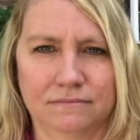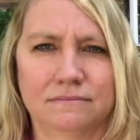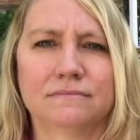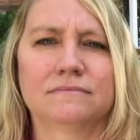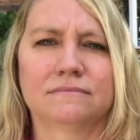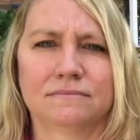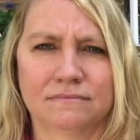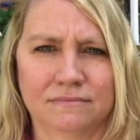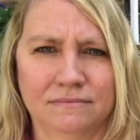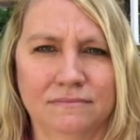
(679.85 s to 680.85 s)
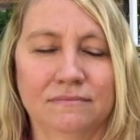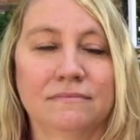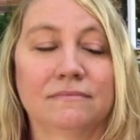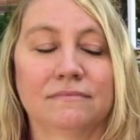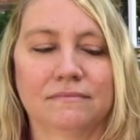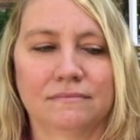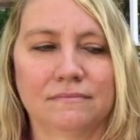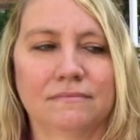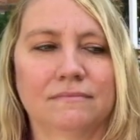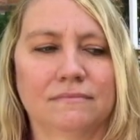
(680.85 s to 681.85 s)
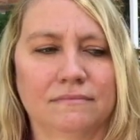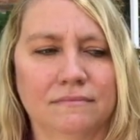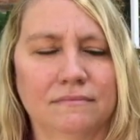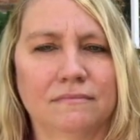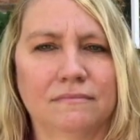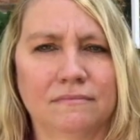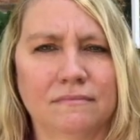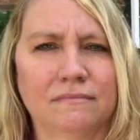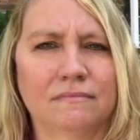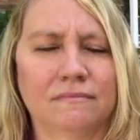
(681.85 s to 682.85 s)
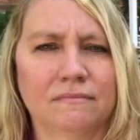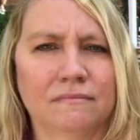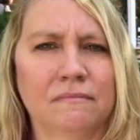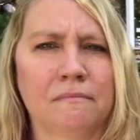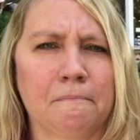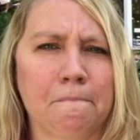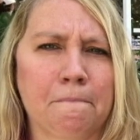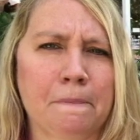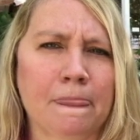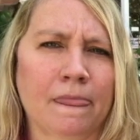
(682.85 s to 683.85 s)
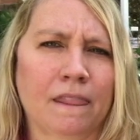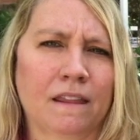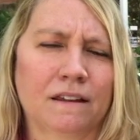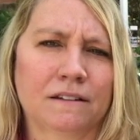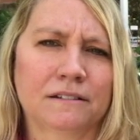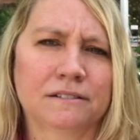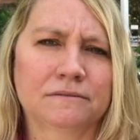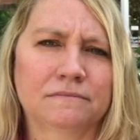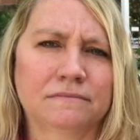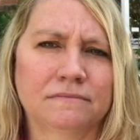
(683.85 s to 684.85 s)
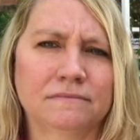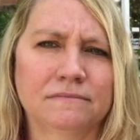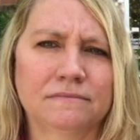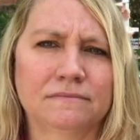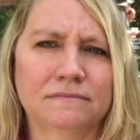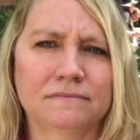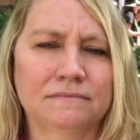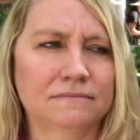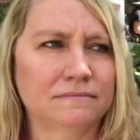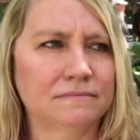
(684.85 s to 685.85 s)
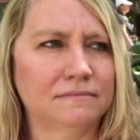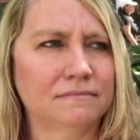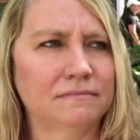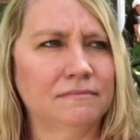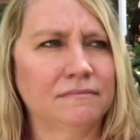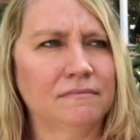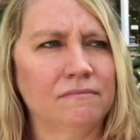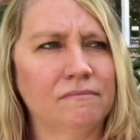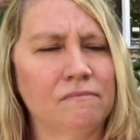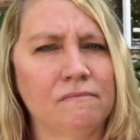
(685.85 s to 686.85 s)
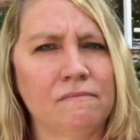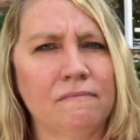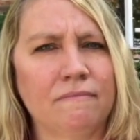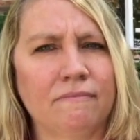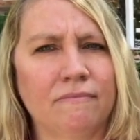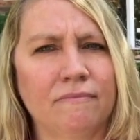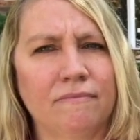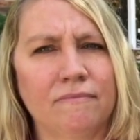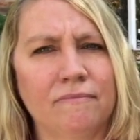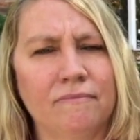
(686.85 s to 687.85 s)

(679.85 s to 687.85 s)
No words are spoken by the person on screen.